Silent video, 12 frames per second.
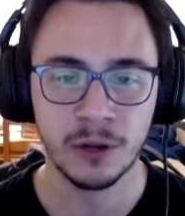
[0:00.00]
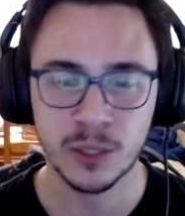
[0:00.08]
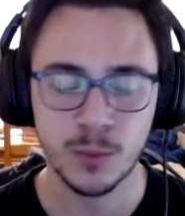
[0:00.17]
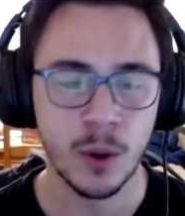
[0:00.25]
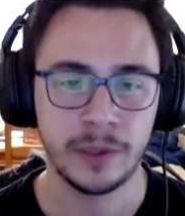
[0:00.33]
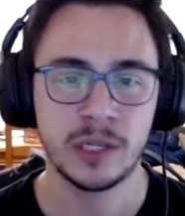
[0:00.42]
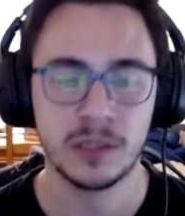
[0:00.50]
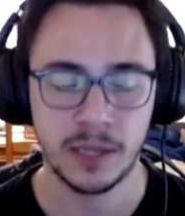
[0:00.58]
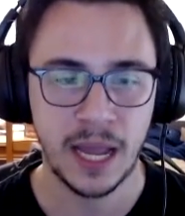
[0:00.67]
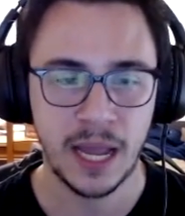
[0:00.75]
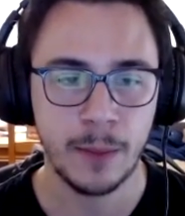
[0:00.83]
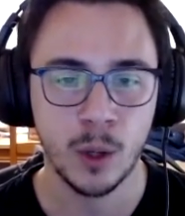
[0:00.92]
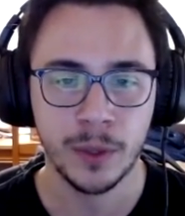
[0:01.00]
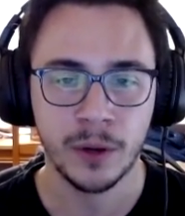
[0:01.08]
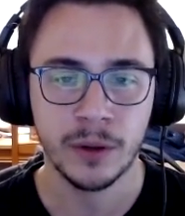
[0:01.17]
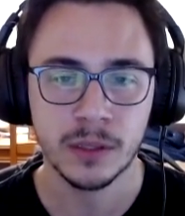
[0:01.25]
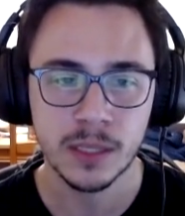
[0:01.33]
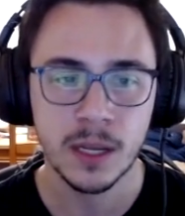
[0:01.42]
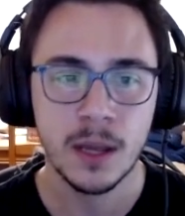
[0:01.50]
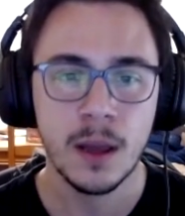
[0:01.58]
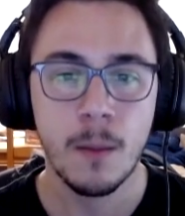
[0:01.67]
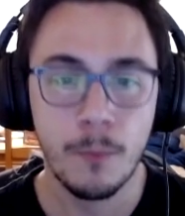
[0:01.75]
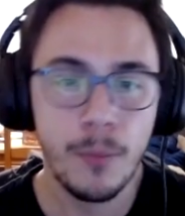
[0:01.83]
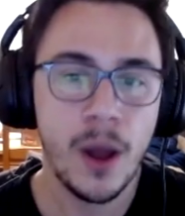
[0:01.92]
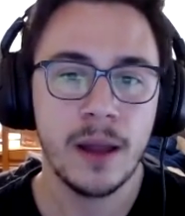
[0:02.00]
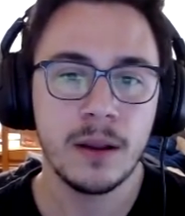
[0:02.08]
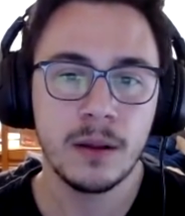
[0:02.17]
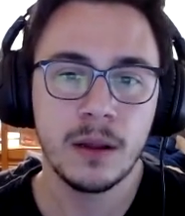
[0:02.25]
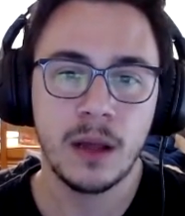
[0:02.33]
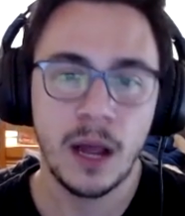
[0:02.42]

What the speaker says: it's probably just a cameo appearance. But